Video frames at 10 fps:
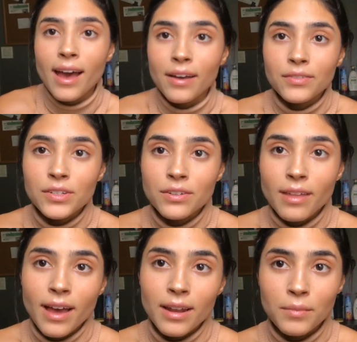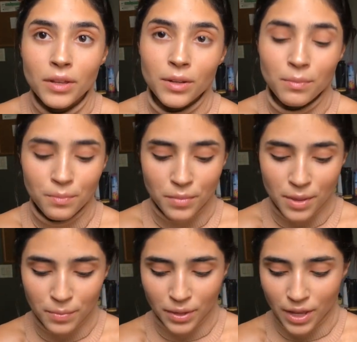After that, I'm going to
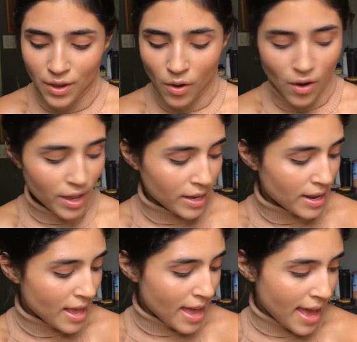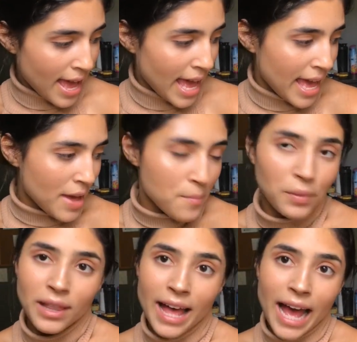be putting on a
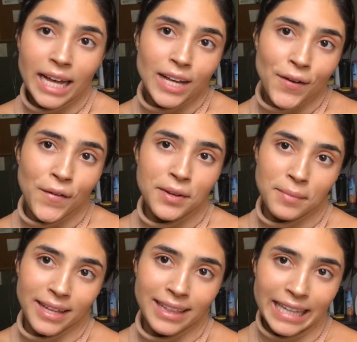black on my